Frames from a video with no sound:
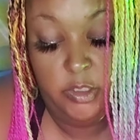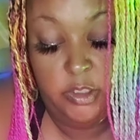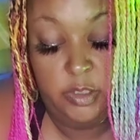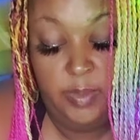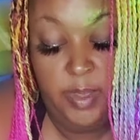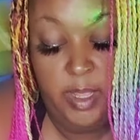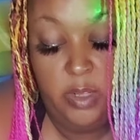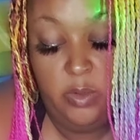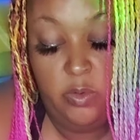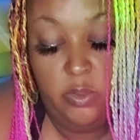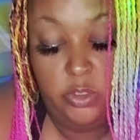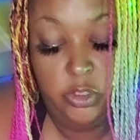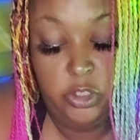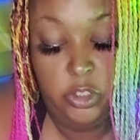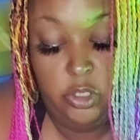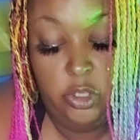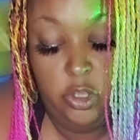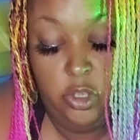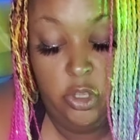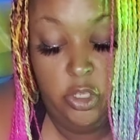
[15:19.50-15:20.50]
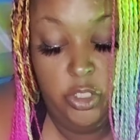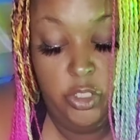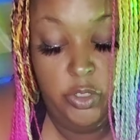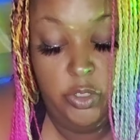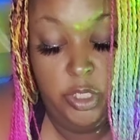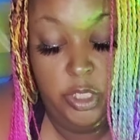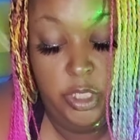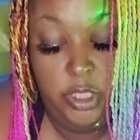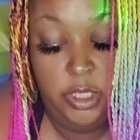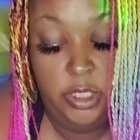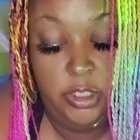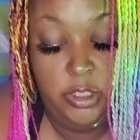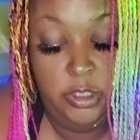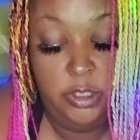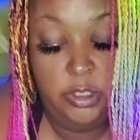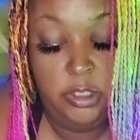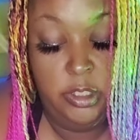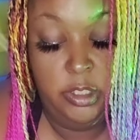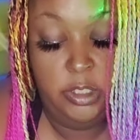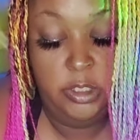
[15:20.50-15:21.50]
Somebody wants to call you here.
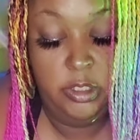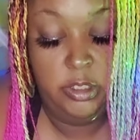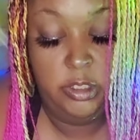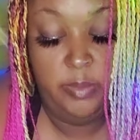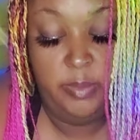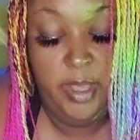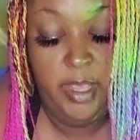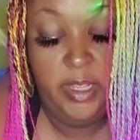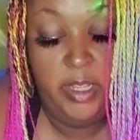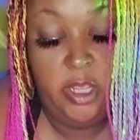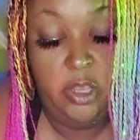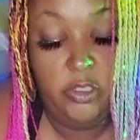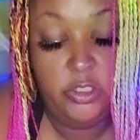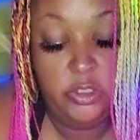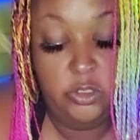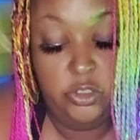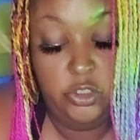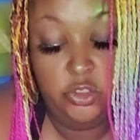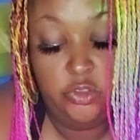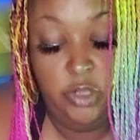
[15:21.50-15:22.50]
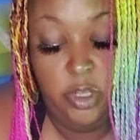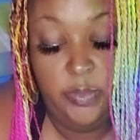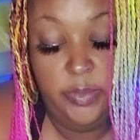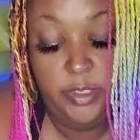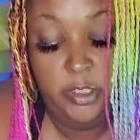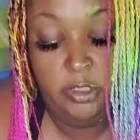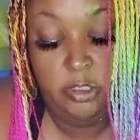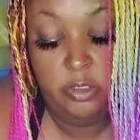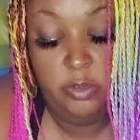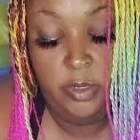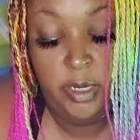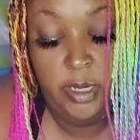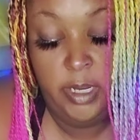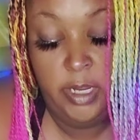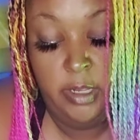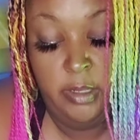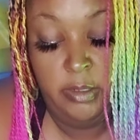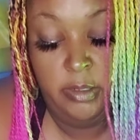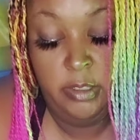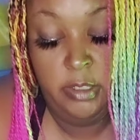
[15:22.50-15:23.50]
Somebody also scrubbing the
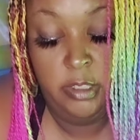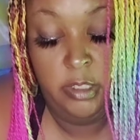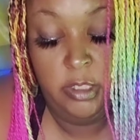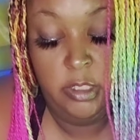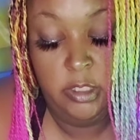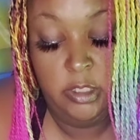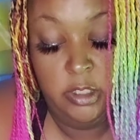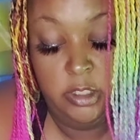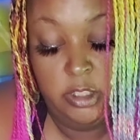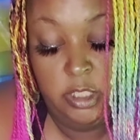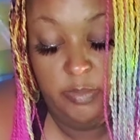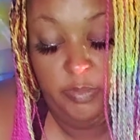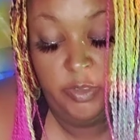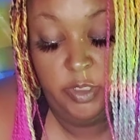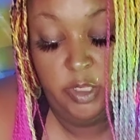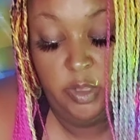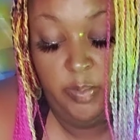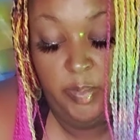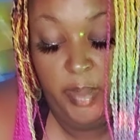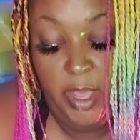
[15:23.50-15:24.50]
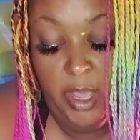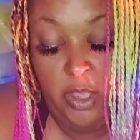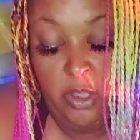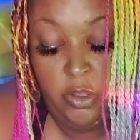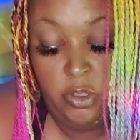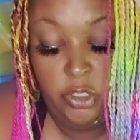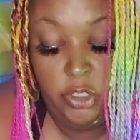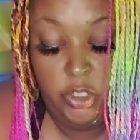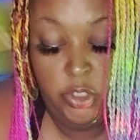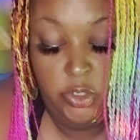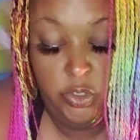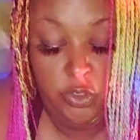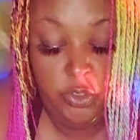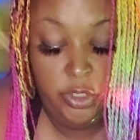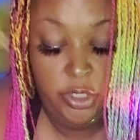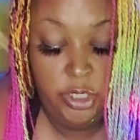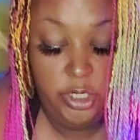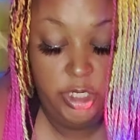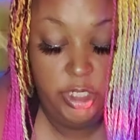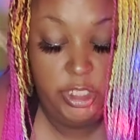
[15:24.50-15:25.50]
ground. Something about
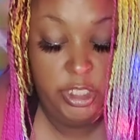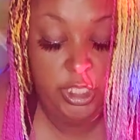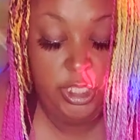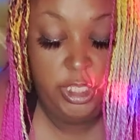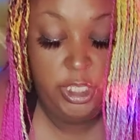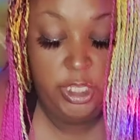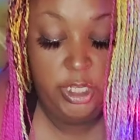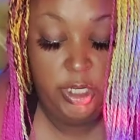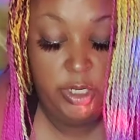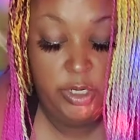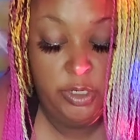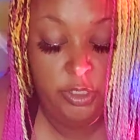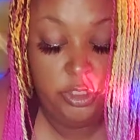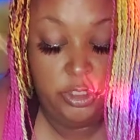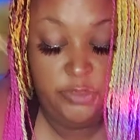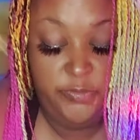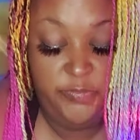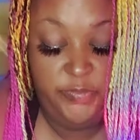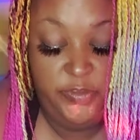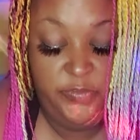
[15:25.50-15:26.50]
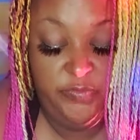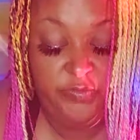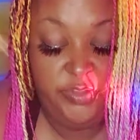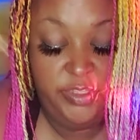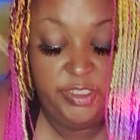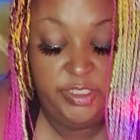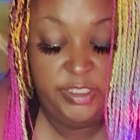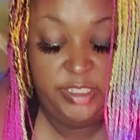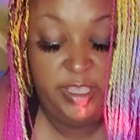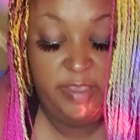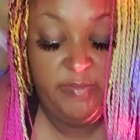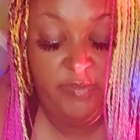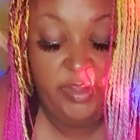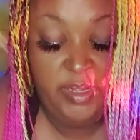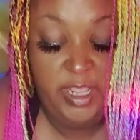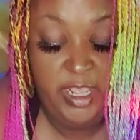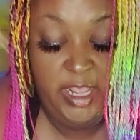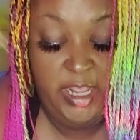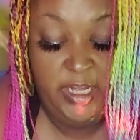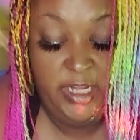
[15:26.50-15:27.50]
your year
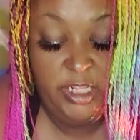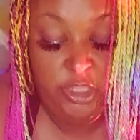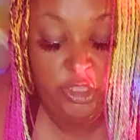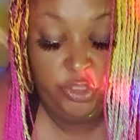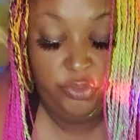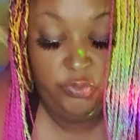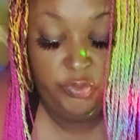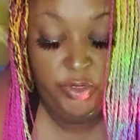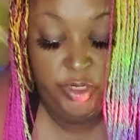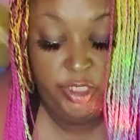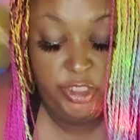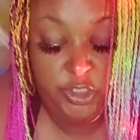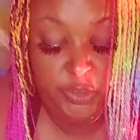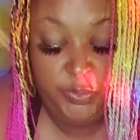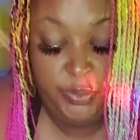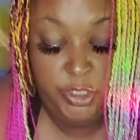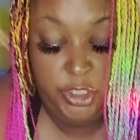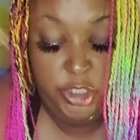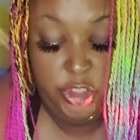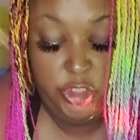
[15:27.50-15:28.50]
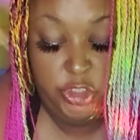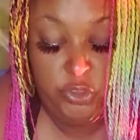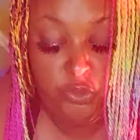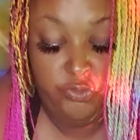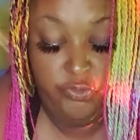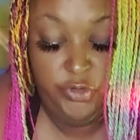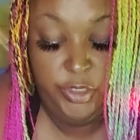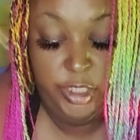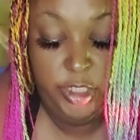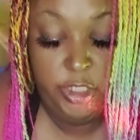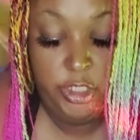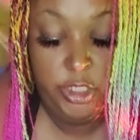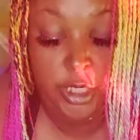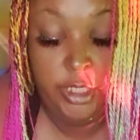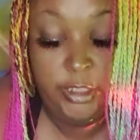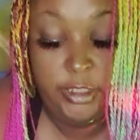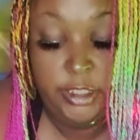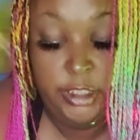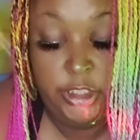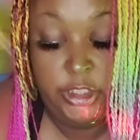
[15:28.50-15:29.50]
5783, a spiritual
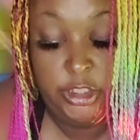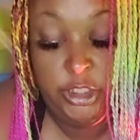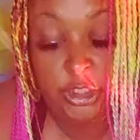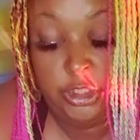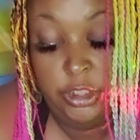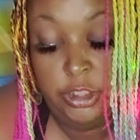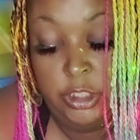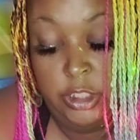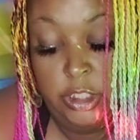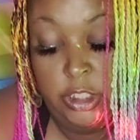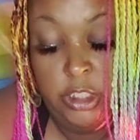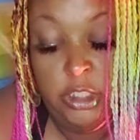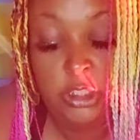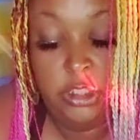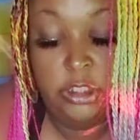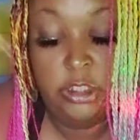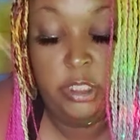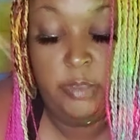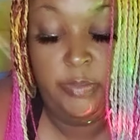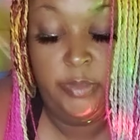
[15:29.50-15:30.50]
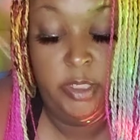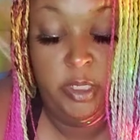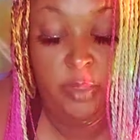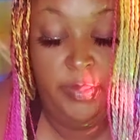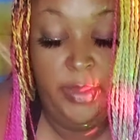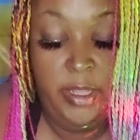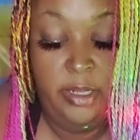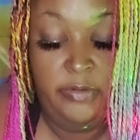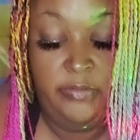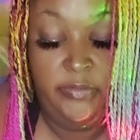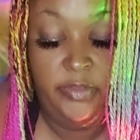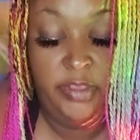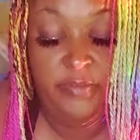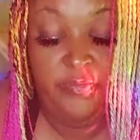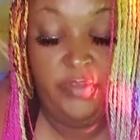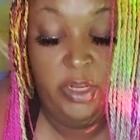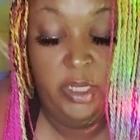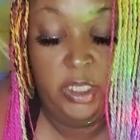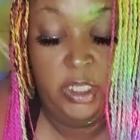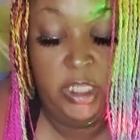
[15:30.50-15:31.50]
reincarnation. Something about a
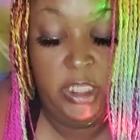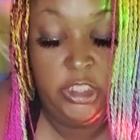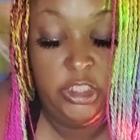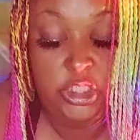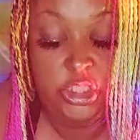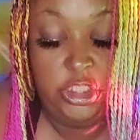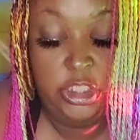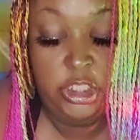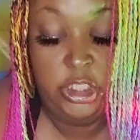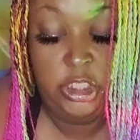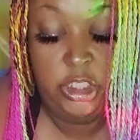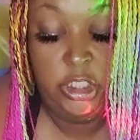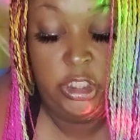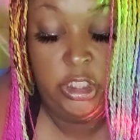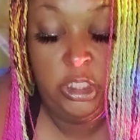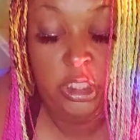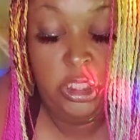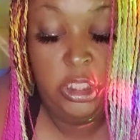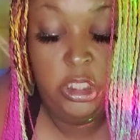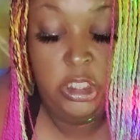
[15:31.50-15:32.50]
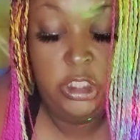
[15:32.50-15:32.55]
revelation